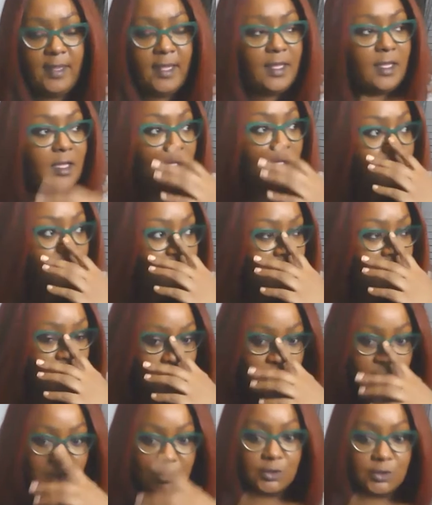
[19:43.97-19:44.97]
like you see
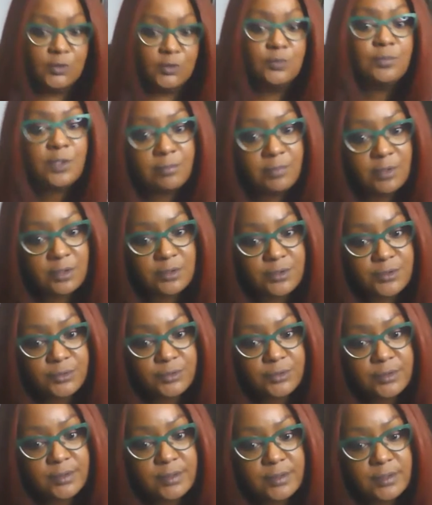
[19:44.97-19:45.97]
those Noom
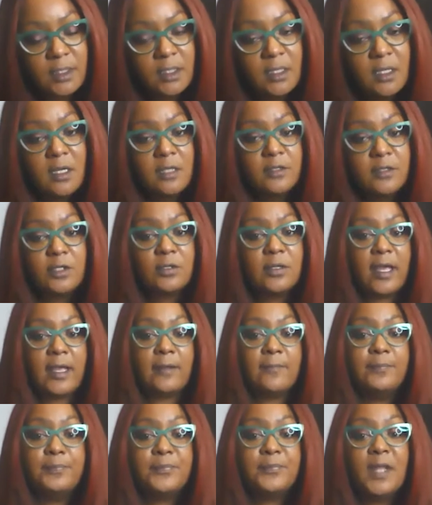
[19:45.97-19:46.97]
commercials they're
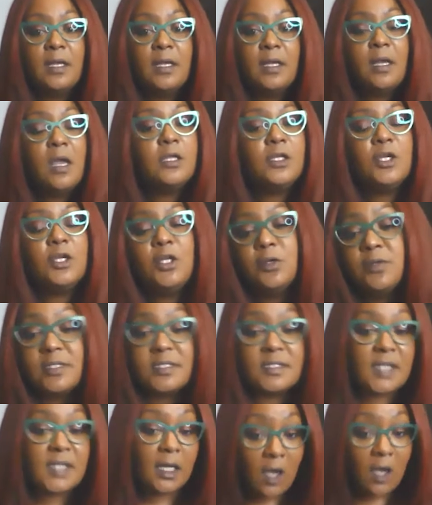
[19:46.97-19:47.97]
like you know, the
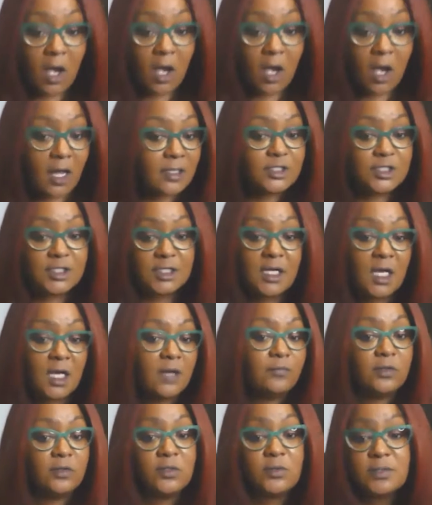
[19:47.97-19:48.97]
psychology
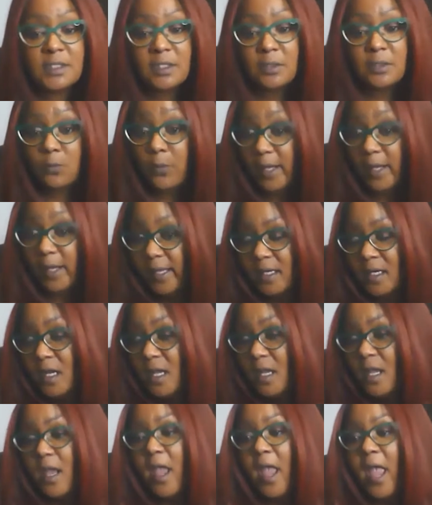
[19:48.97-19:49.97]
of losing weight.
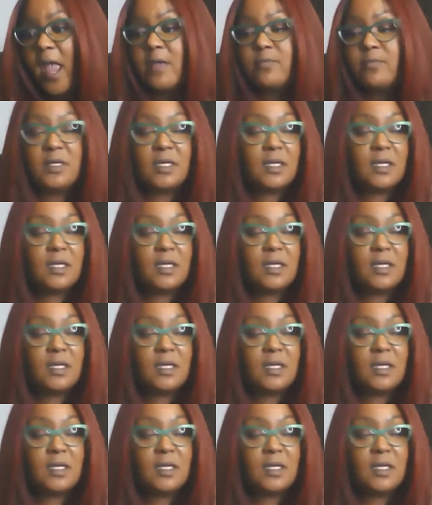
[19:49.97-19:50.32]
And